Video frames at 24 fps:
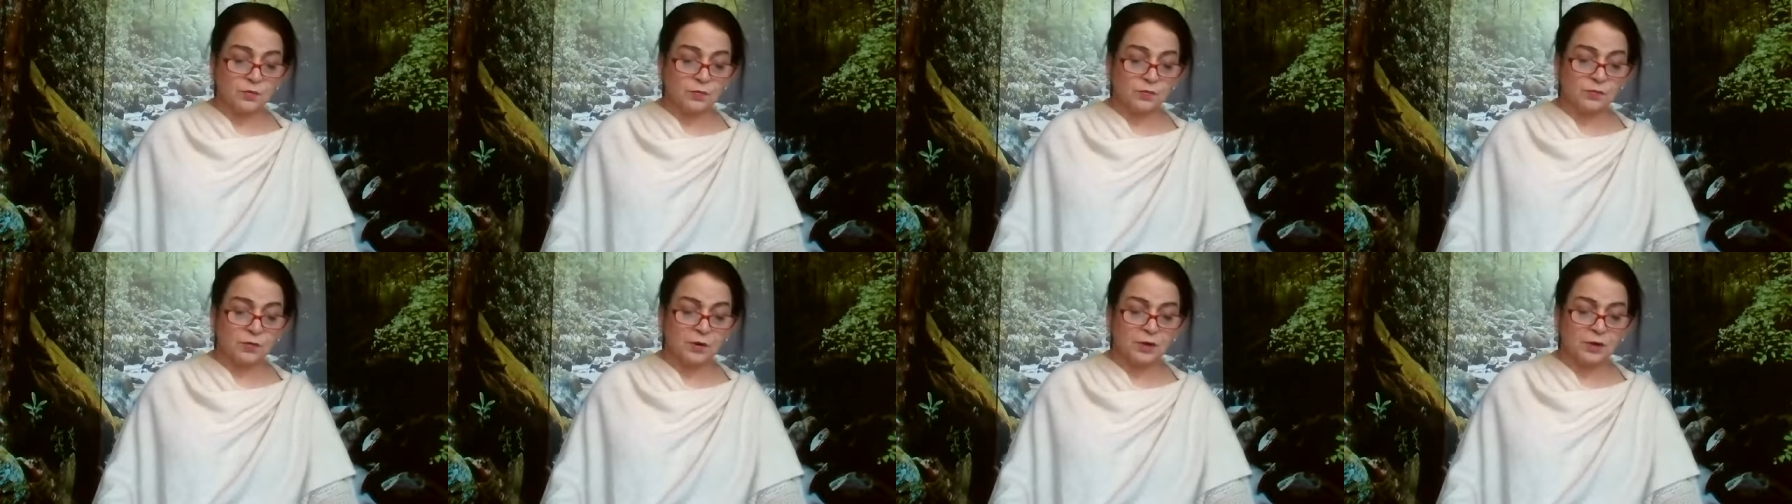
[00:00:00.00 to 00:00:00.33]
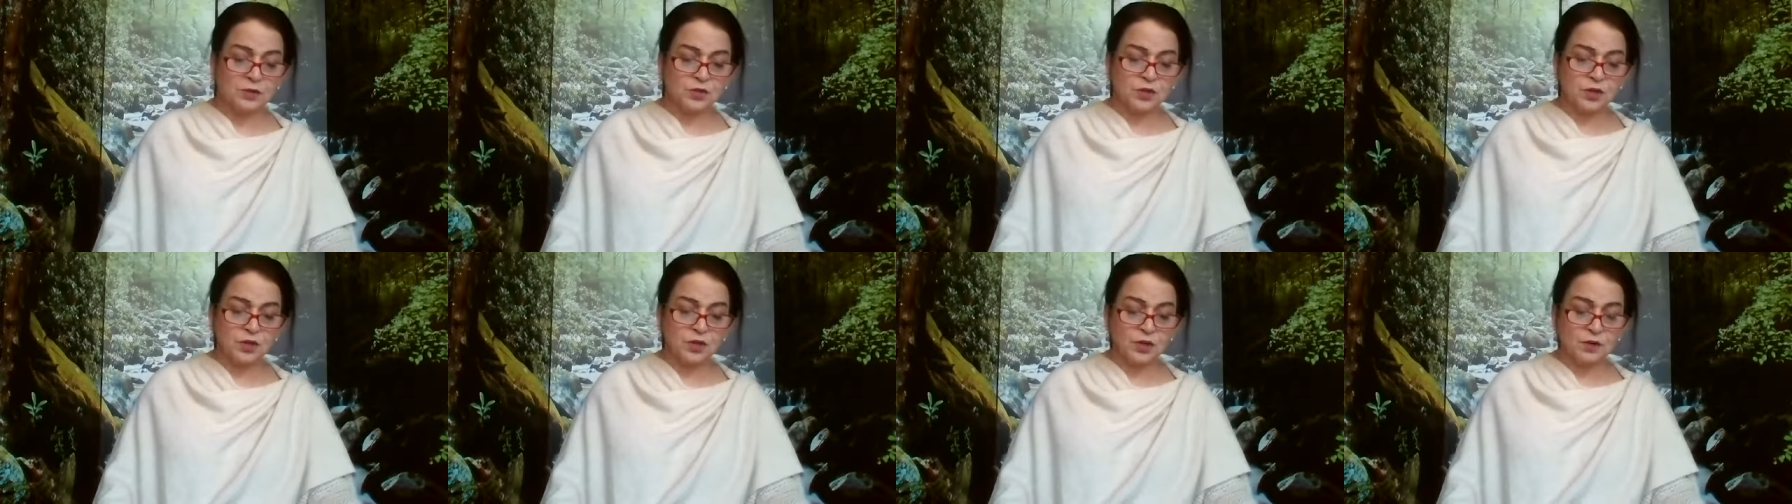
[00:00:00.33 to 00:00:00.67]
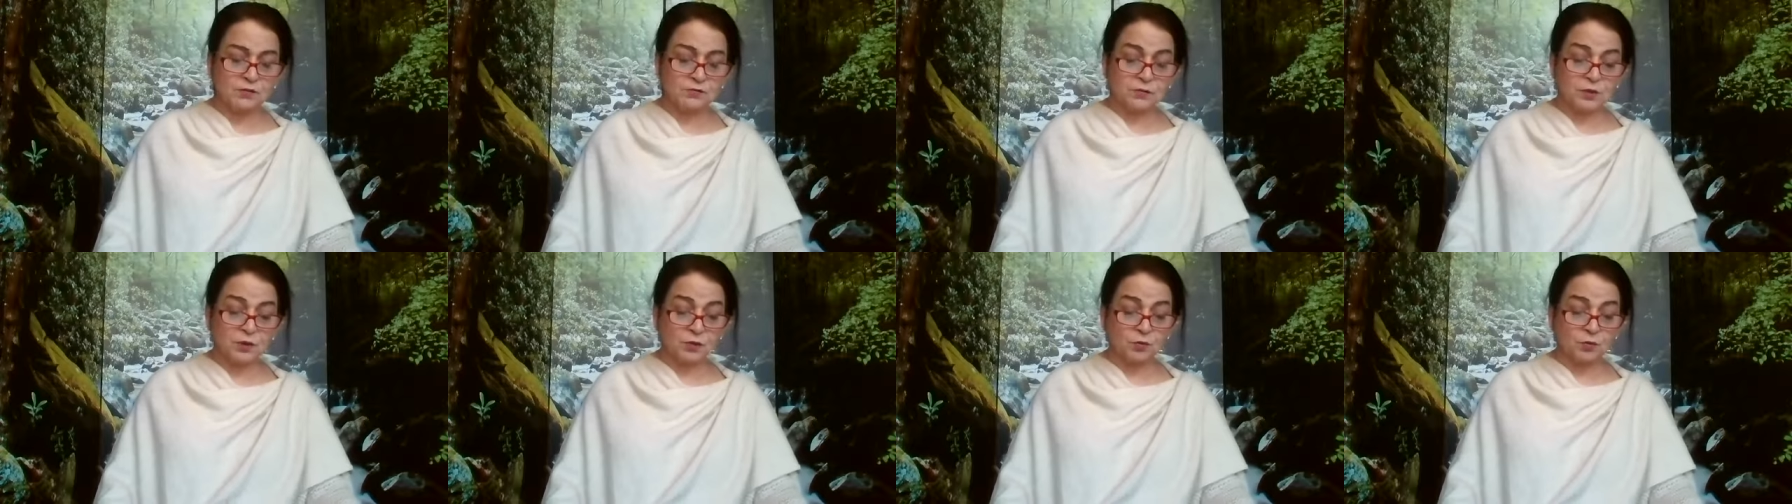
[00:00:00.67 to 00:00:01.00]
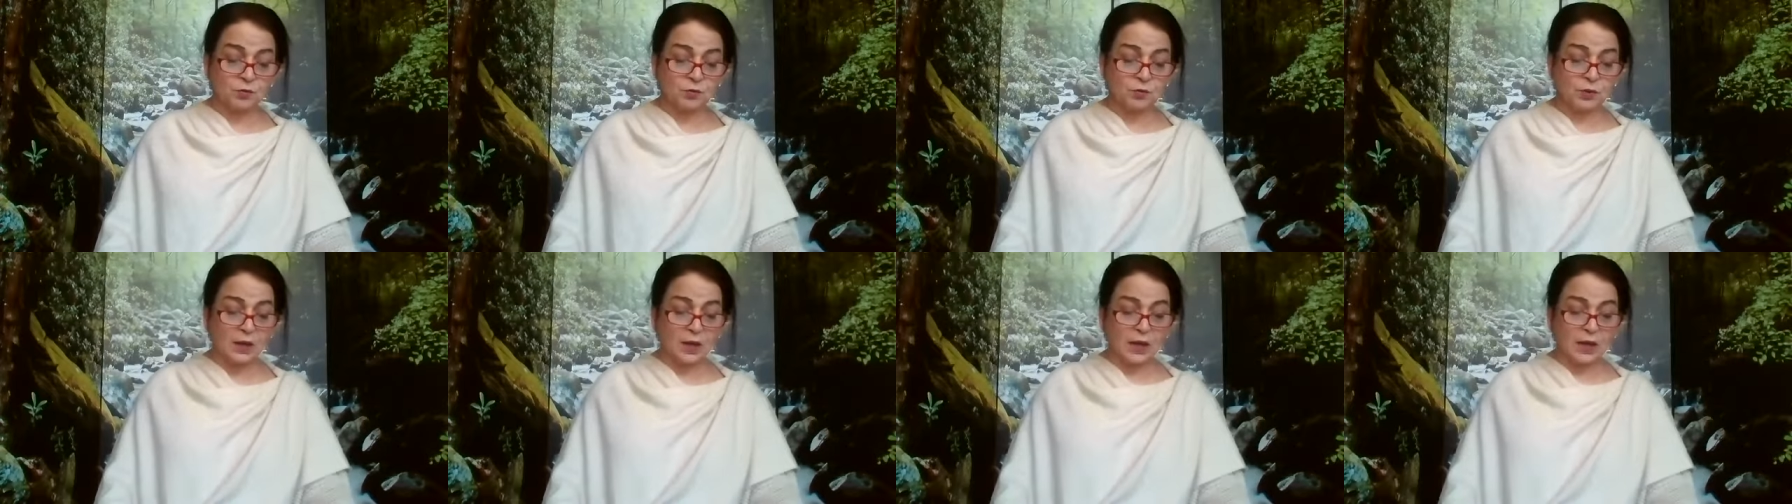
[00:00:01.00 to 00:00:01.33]
function of the
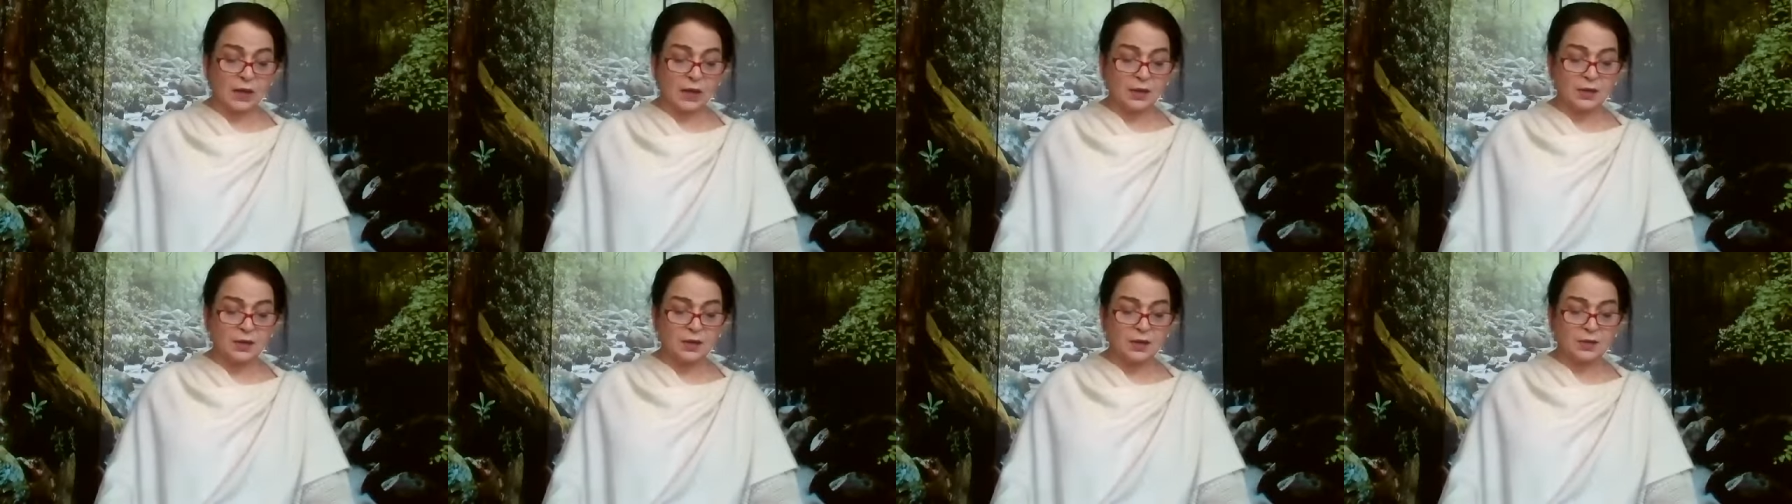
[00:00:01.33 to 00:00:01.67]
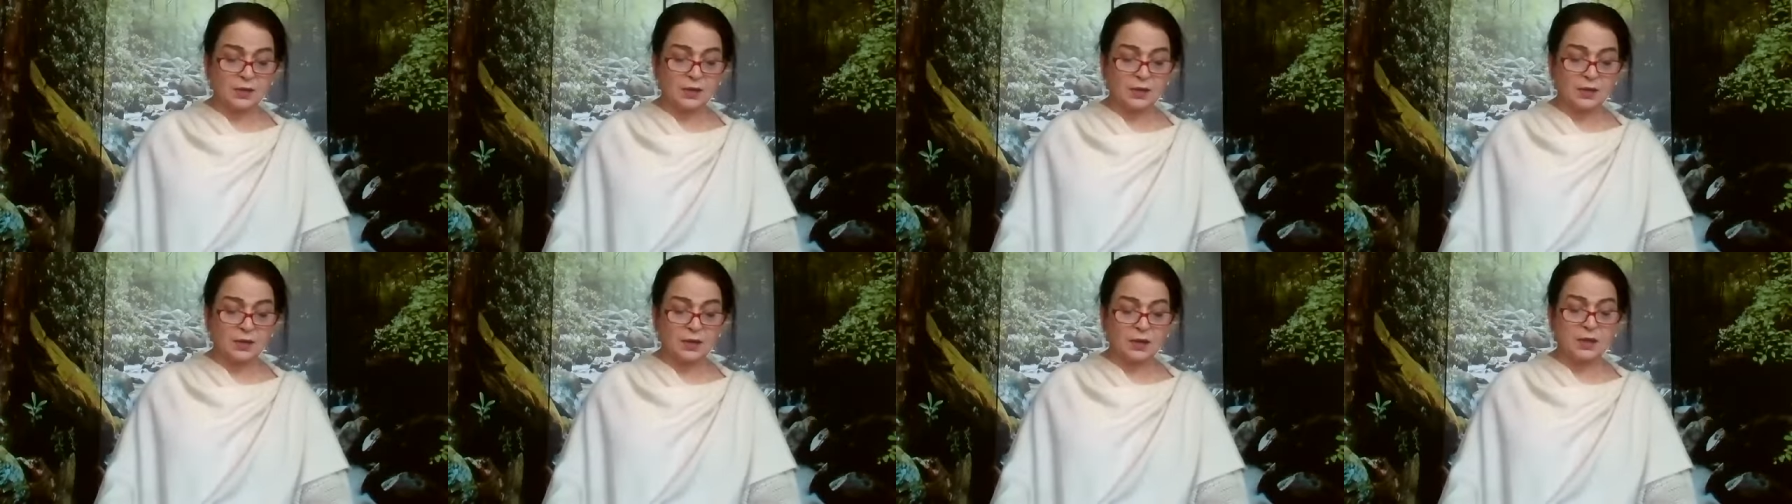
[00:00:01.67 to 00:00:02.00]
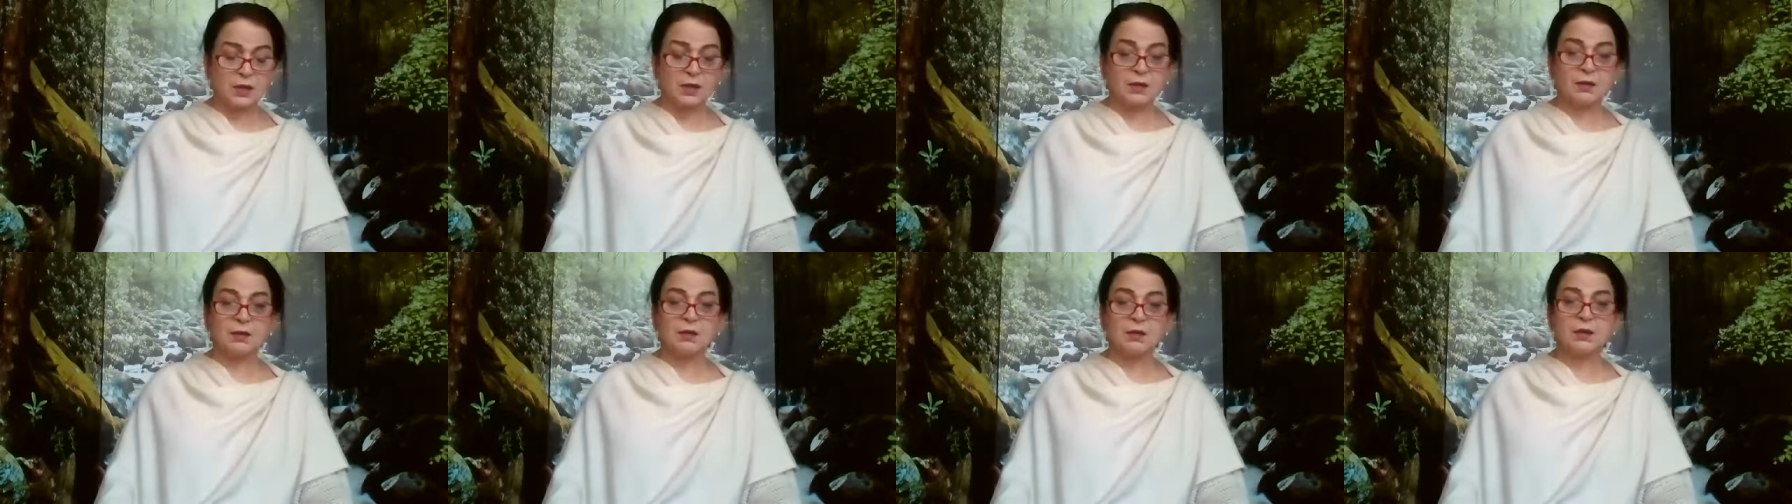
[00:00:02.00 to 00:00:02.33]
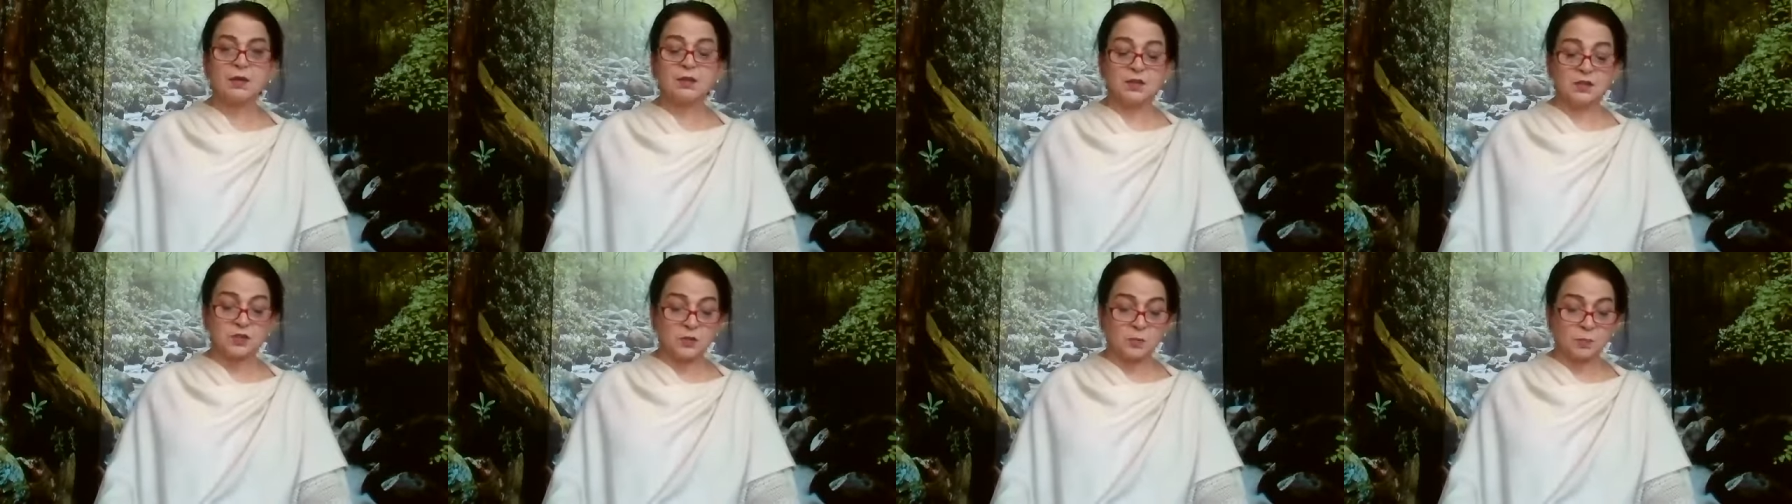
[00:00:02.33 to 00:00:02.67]
udan in the
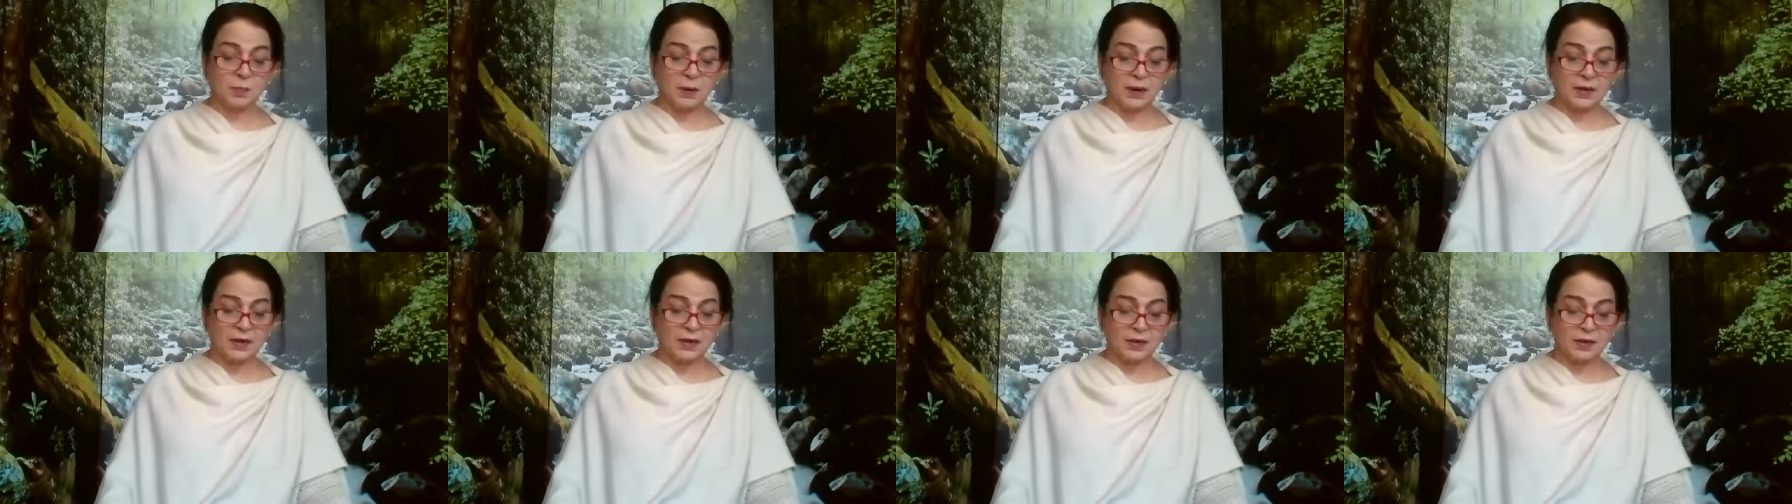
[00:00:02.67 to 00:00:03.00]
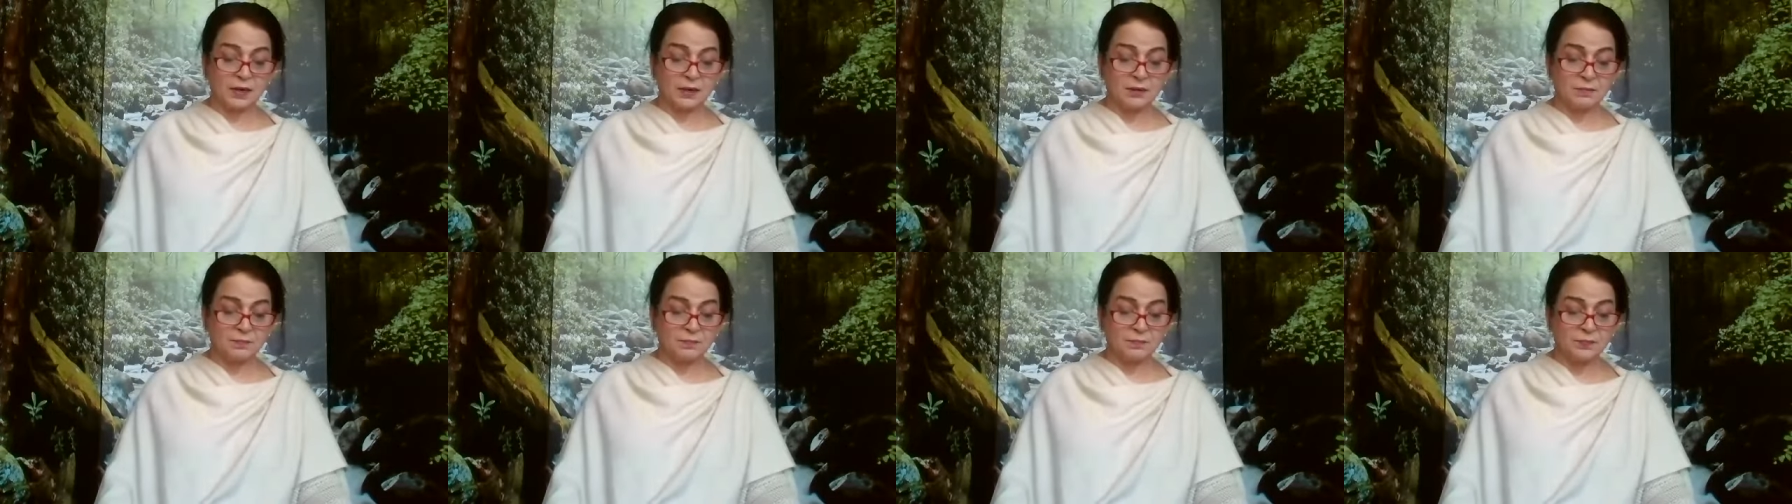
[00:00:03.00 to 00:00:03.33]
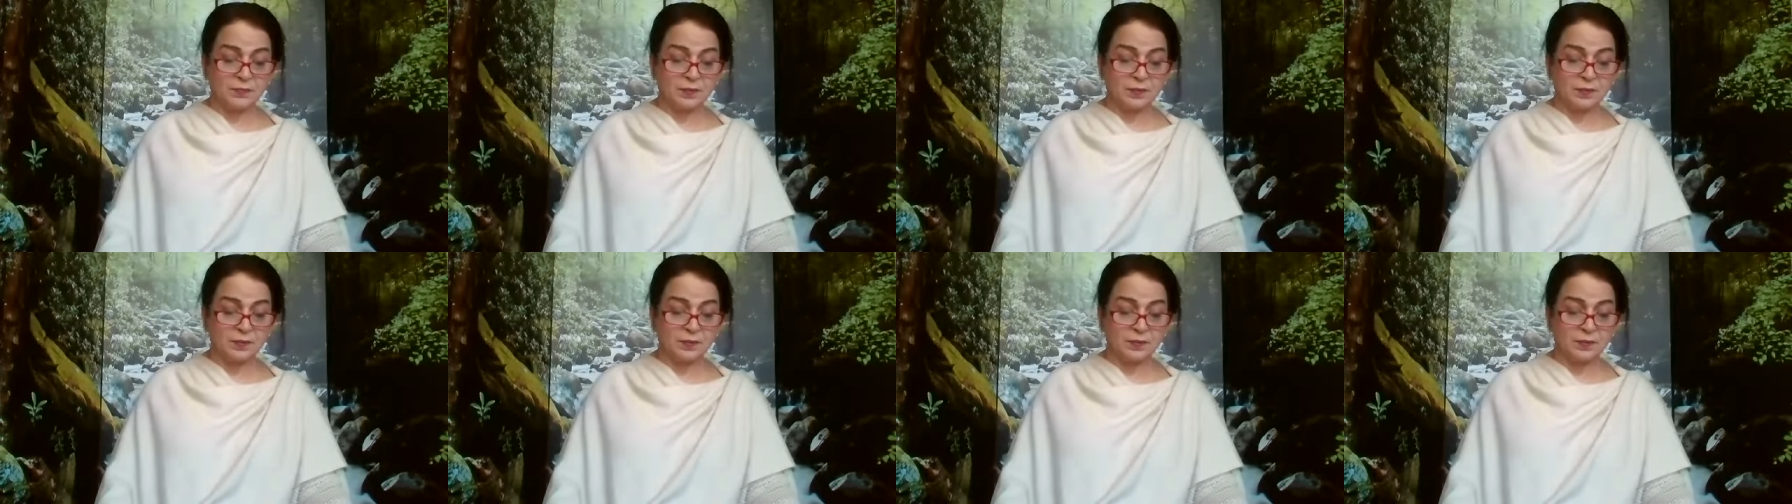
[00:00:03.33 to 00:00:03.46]
in this body